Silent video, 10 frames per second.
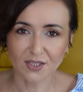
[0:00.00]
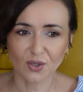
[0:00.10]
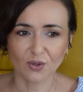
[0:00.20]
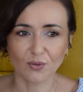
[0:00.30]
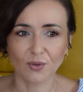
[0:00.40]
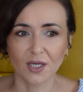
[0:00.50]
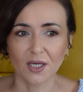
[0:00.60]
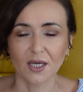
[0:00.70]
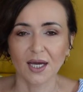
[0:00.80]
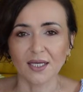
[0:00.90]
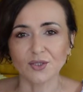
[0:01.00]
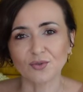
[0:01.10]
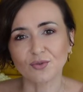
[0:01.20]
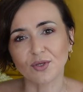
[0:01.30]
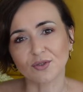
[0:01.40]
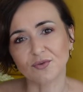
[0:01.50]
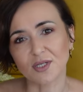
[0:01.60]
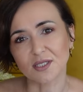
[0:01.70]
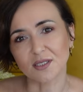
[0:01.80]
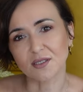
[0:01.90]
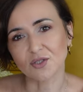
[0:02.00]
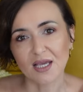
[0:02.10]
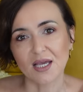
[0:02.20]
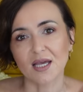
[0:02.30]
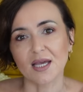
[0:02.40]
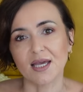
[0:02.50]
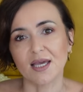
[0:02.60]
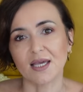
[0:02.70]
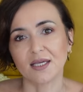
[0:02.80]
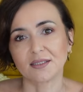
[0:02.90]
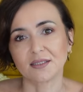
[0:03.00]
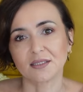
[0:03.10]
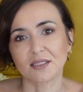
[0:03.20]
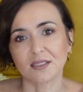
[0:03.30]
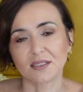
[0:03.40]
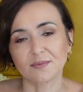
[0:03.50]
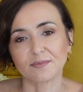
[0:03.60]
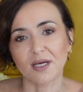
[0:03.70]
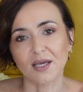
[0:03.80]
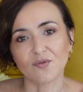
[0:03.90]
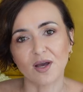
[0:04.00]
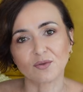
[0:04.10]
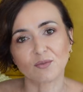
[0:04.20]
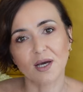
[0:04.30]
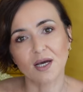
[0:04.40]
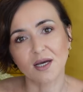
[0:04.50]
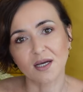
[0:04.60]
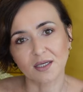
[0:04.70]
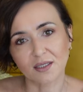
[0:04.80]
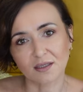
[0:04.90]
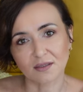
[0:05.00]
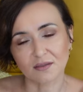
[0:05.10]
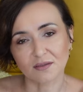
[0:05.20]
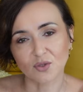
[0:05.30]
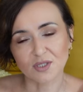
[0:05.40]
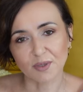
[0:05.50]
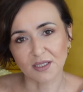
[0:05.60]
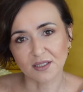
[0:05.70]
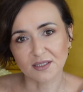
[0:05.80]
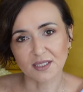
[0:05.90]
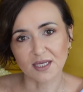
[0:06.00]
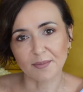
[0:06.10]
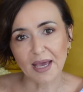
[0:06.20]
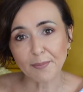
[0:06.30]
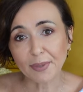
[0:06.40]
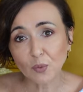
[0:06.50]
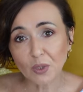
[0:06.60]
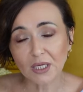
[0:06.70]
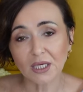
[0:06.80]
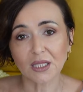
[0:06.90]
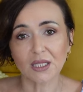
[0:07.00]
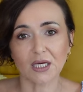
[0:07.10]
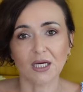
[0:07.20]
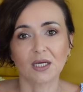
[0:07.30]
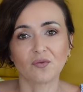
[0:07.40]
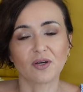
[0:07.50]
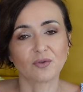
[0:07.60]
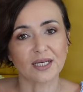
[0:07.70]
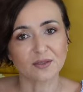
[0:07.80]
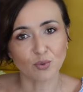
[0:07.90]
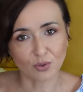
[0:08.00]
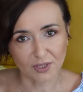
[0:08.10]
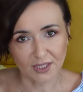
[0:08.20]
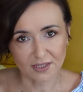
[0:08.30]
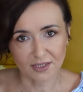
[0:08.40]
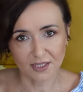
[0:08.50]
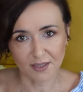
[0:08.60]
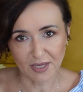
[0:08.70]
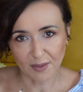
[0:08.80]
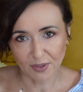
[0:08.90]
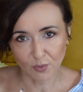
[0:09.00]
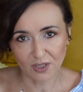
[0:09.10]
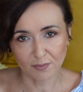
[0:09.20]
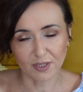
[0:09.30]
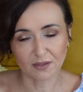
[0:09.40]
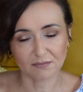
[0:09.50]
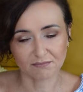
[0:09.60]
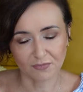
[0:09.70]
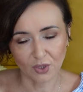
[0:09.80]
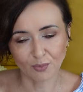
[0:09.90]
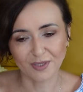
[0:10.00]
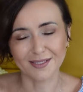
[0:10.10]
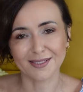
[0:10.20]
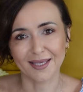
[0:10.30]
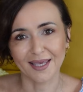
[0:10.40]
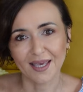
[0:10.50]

So I had to do a lot of research and um, I found my cosmetics that I'm happy with I found other products that I'm happy with but obviously